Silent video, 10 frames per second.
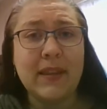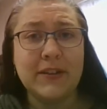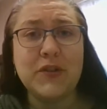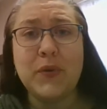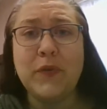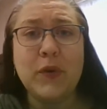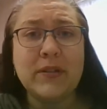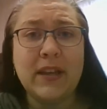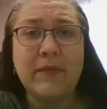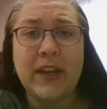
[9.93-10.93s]
So, of
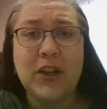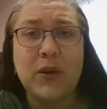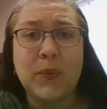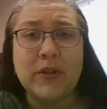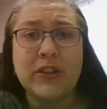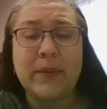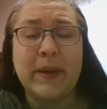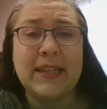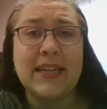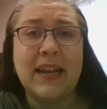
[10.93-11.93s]
course, I invite you to worship
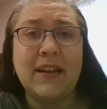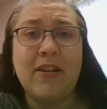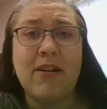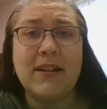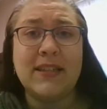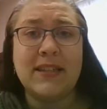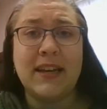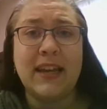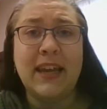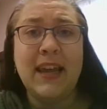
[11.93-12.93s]
at 10 o'clock on
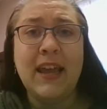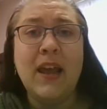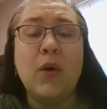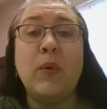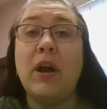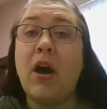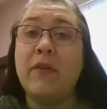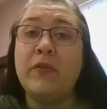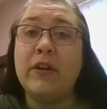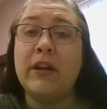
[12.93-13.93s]
Sunday. We're
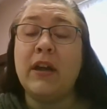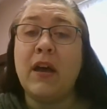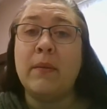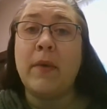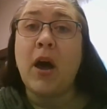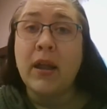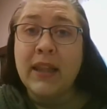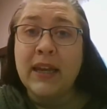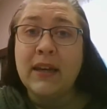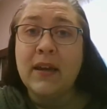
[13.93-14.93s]
offering
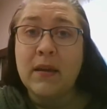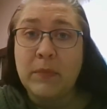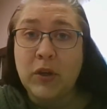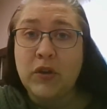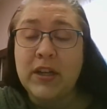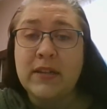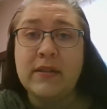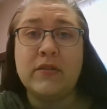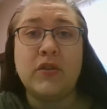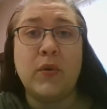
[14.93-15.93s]
online communion,
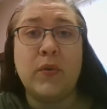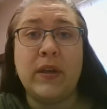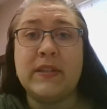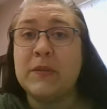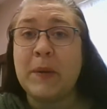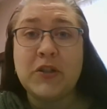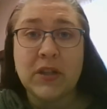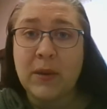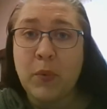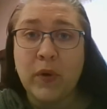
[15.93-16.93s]
so it's
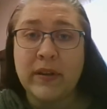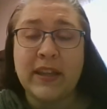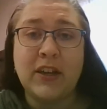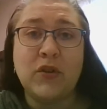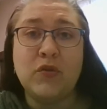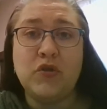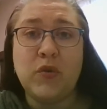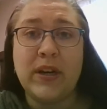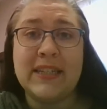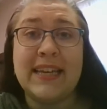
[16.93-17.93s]
especially important that you
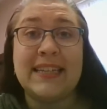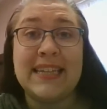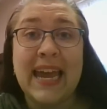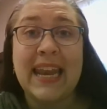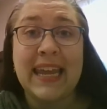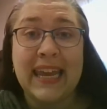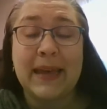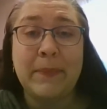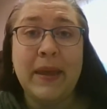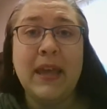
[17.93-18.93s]
join us at 10
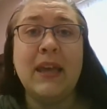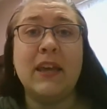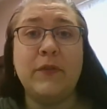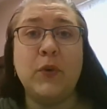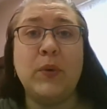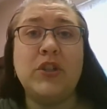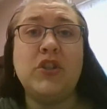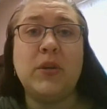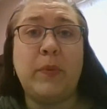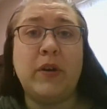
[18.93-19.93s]
a.m. if you wish
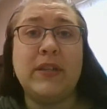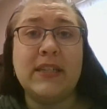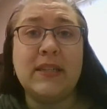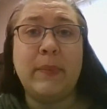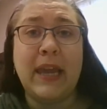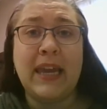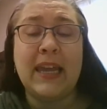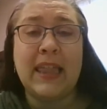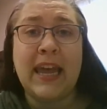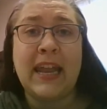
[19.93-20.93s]
to participate
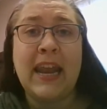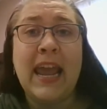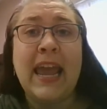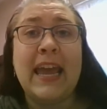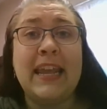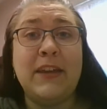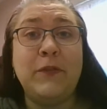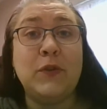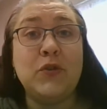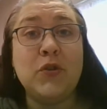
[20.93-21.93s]
in that. And if
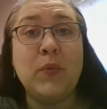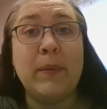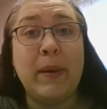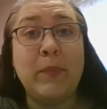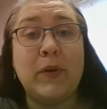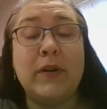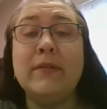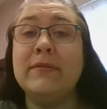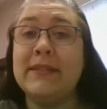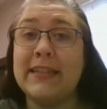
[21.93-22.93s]
you do, remember,
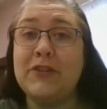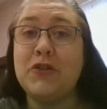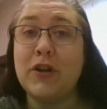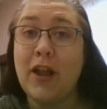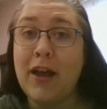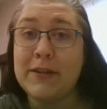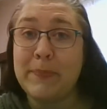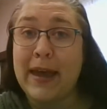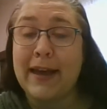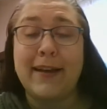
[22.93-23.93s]
set your clocks
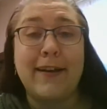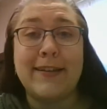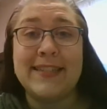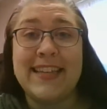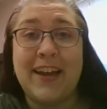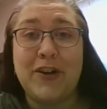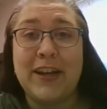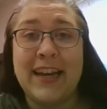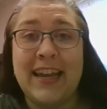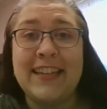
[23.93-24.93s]
back on
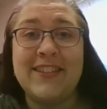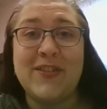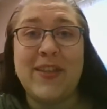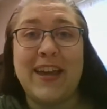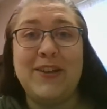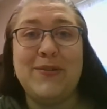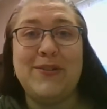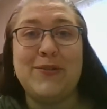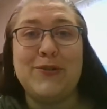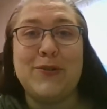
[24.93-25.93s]
Saturday night so that you
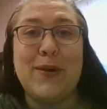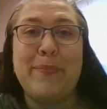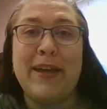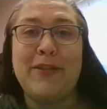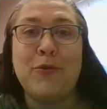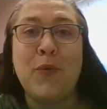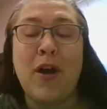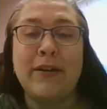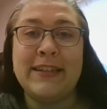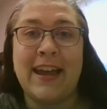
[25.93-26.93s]
don't show up at the
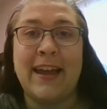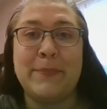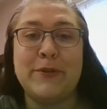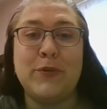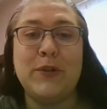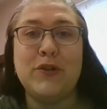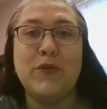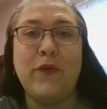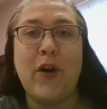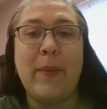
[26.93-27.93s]
wrong time. So we do
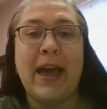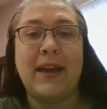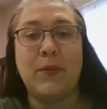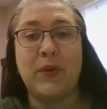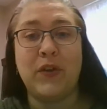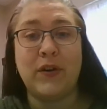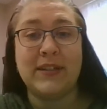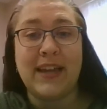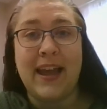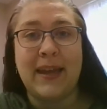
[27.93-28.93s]
fall back with our
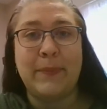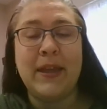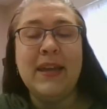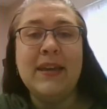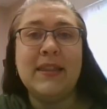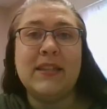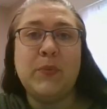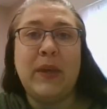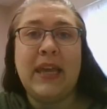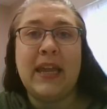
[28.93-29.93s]
time this
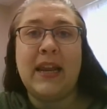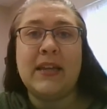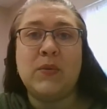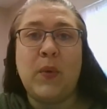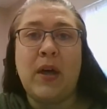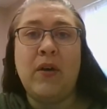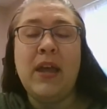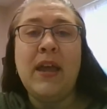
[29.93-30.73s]
weekend as well.